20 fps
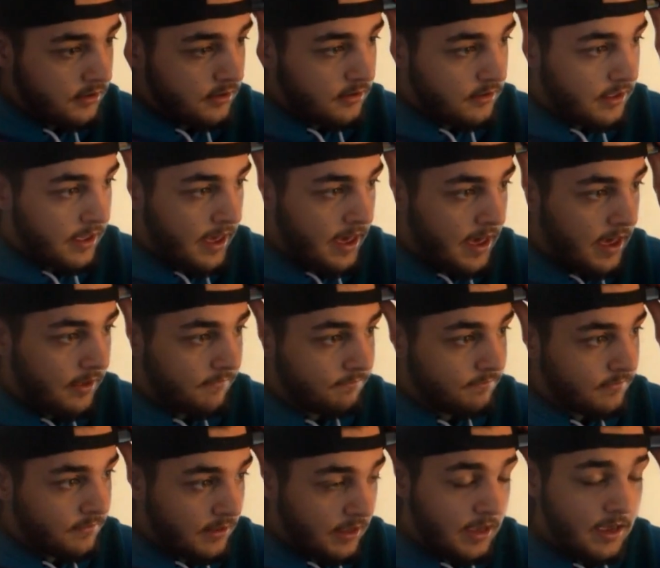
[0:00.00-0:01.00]
the hat.
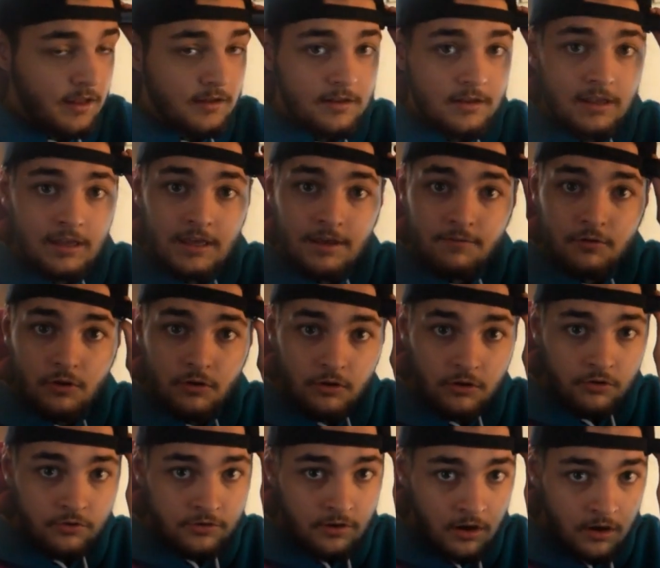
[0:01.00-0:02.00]
And they give you a
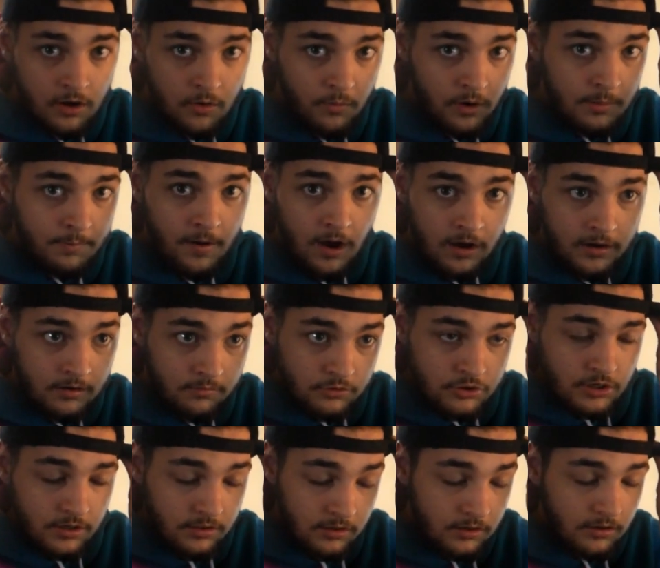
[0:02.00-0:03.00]
little tuck-away pocket,
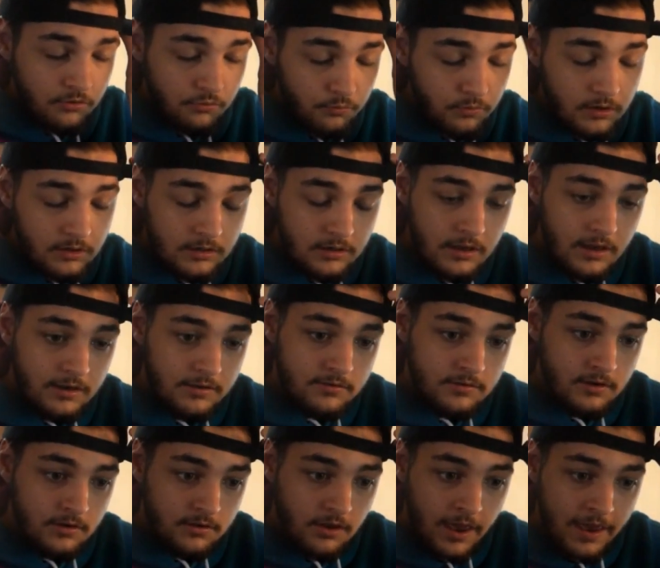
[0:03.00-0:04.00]
which I think is really nice,
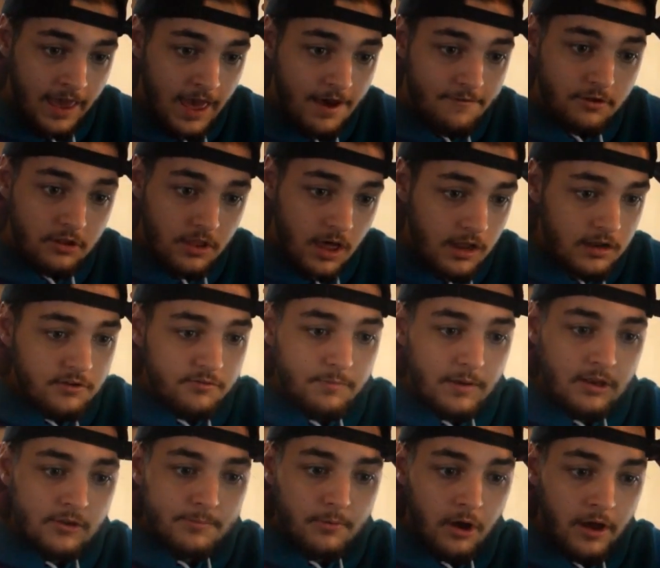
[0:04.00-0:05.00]
because I have a lot of
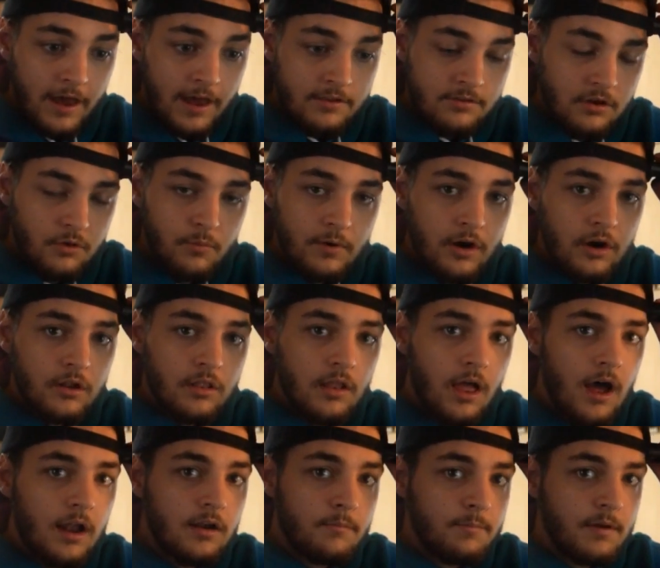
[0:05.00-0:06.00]
baseball hats. I wear a
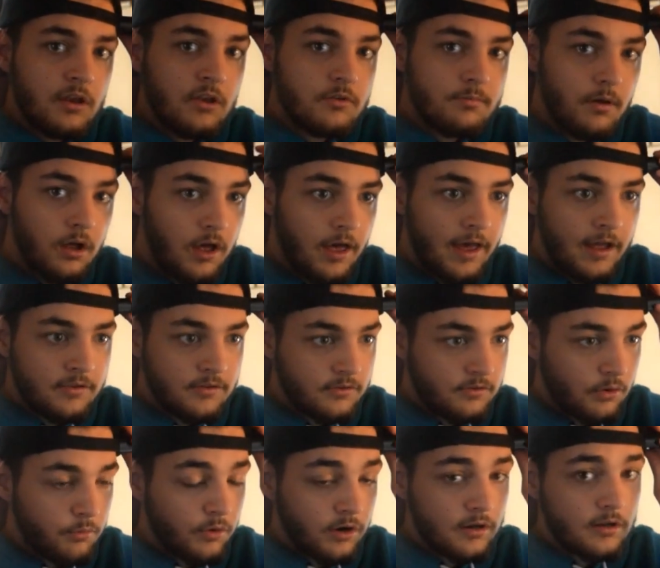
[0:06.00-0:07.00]
lot of baseball hats because
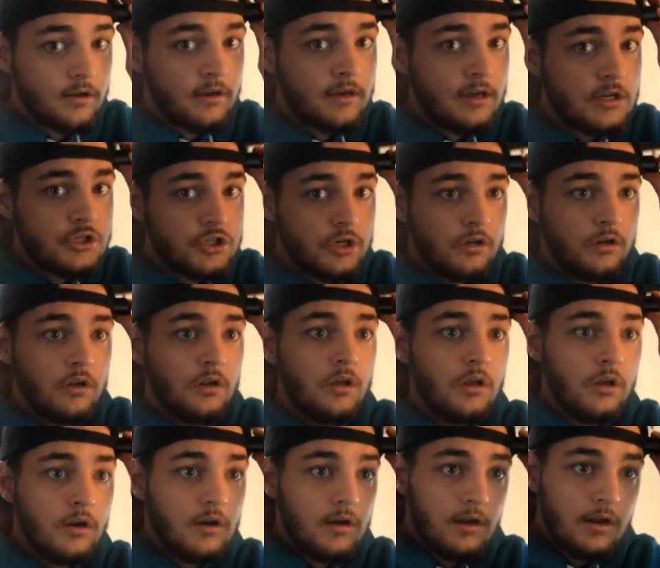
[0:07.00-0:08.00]
I work in the kitchen,
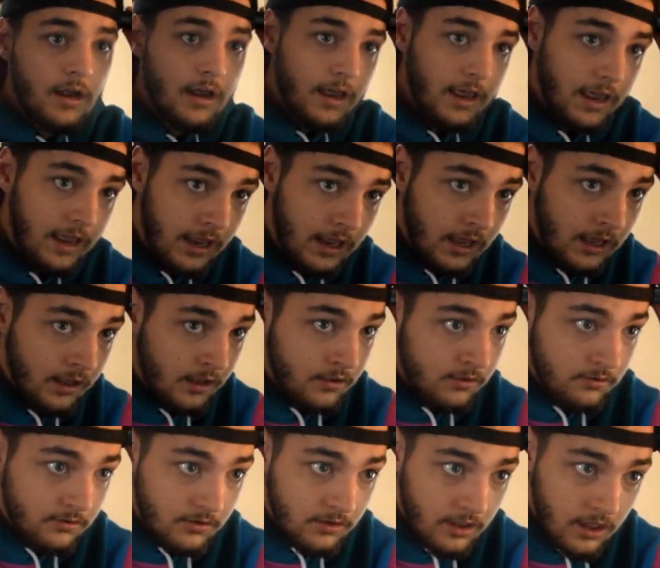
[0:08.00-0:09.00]

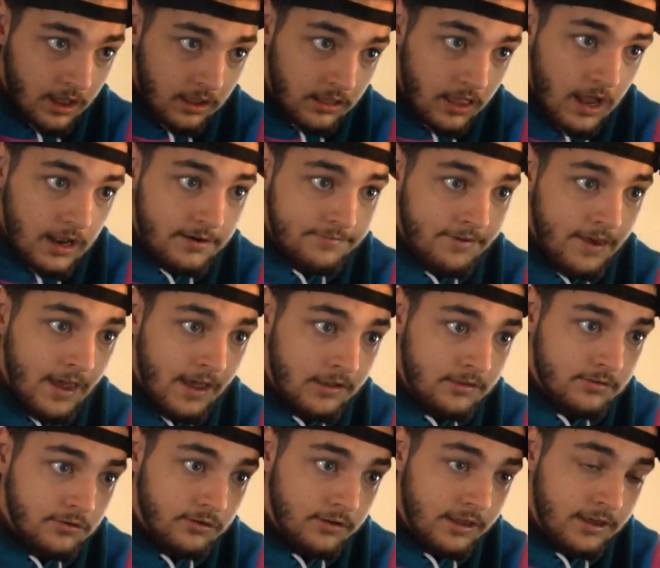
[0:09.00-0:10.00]
and a lot of
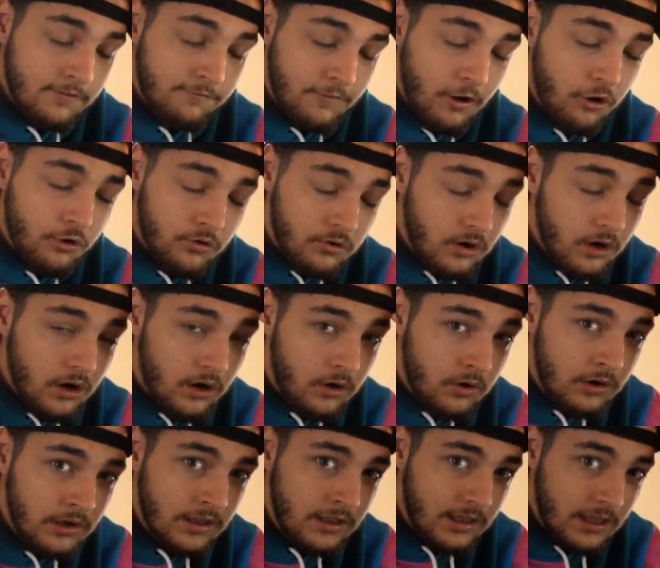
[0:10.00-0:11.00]
hats are like
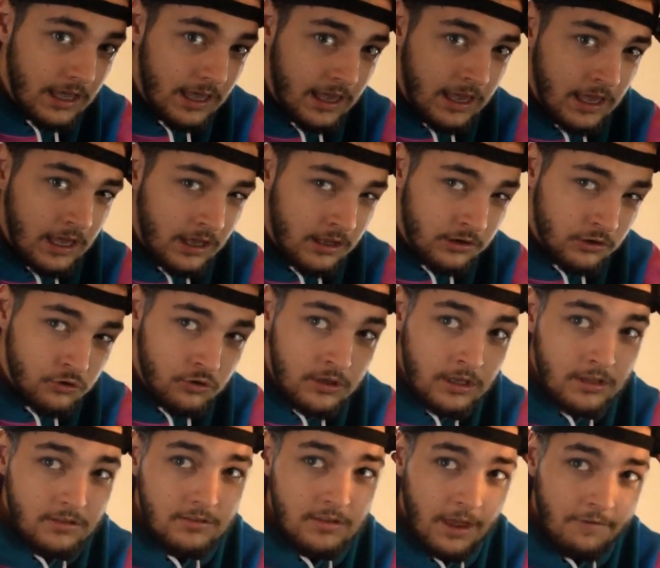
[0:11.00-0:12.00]
Velcro, and
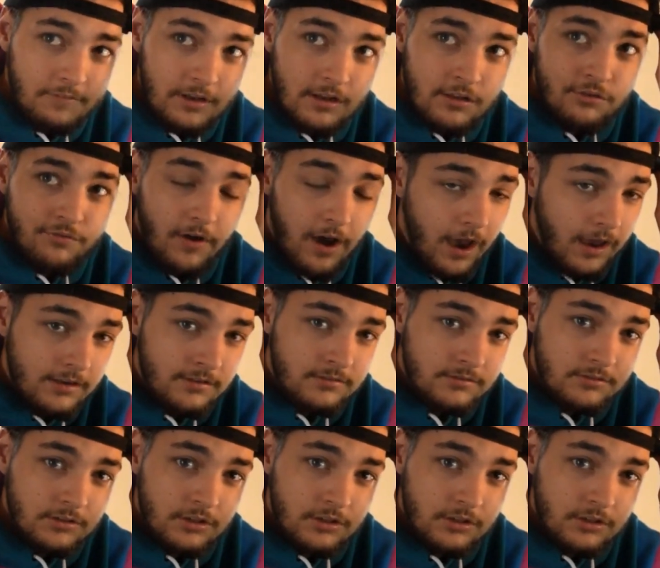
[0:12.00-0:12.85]
it's fine,